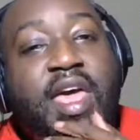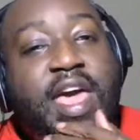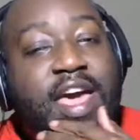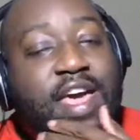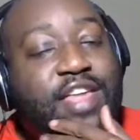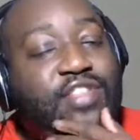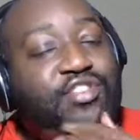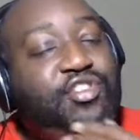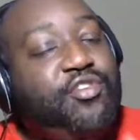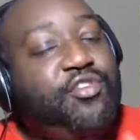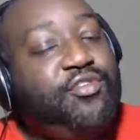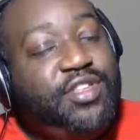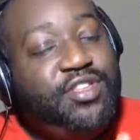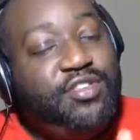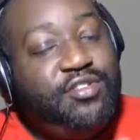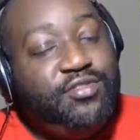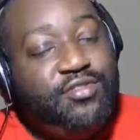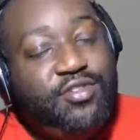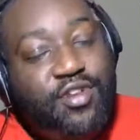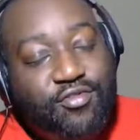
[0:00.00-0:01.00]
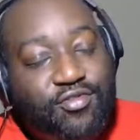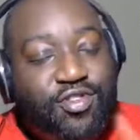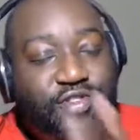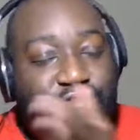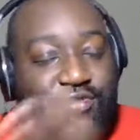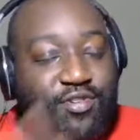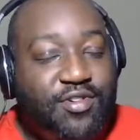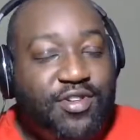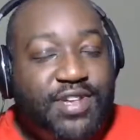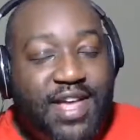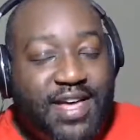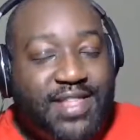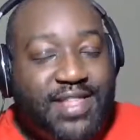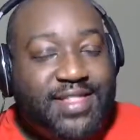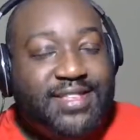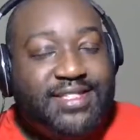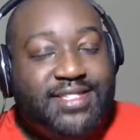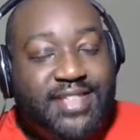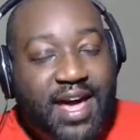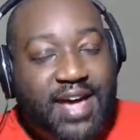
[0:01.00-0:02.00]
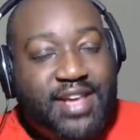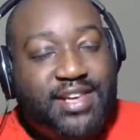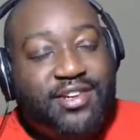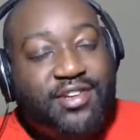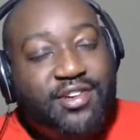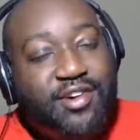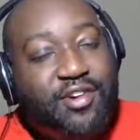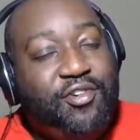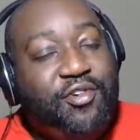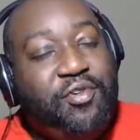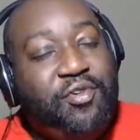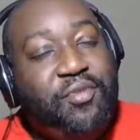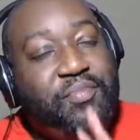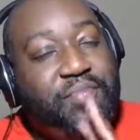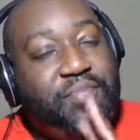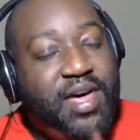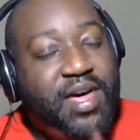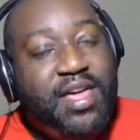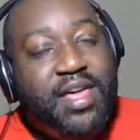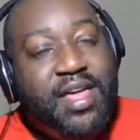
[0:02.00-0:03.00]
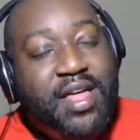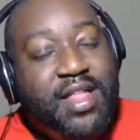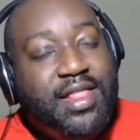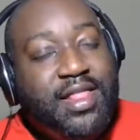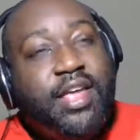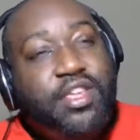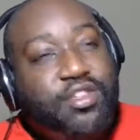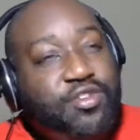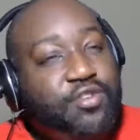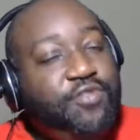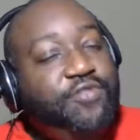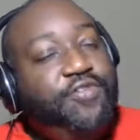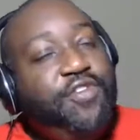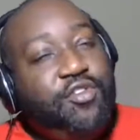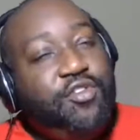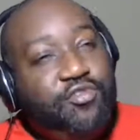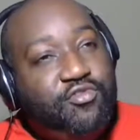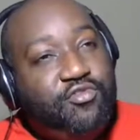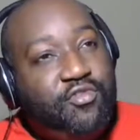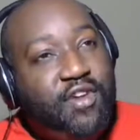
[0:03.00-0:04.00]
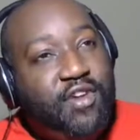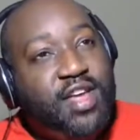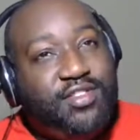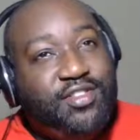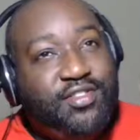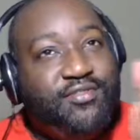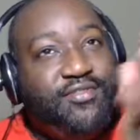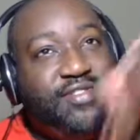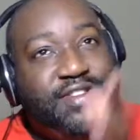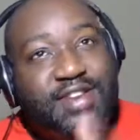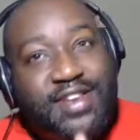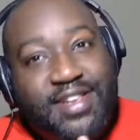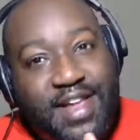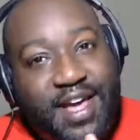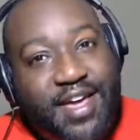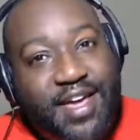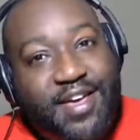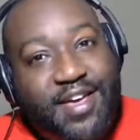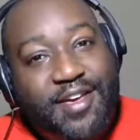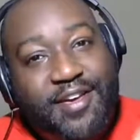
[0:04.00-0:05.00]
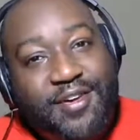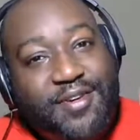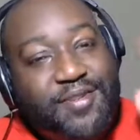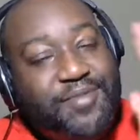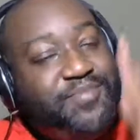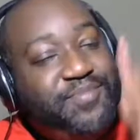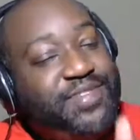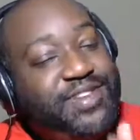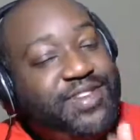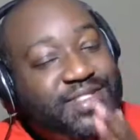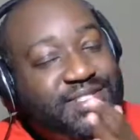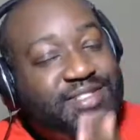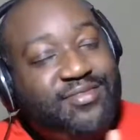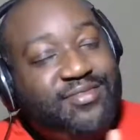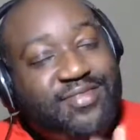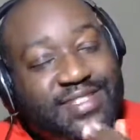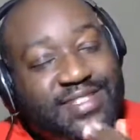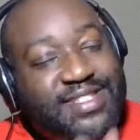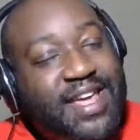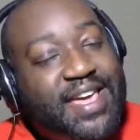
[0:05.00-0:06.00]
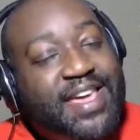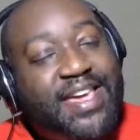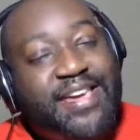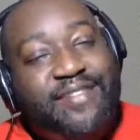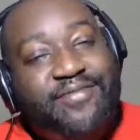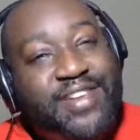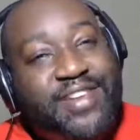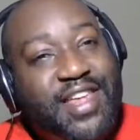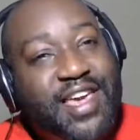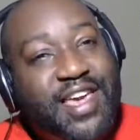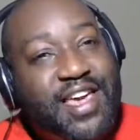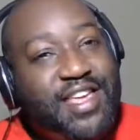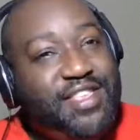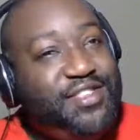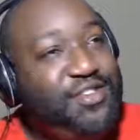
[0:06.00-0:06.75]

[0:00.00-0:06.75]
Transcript: And you on the other side of the cold, but like you feel great during the day, but as soon as the evening hit,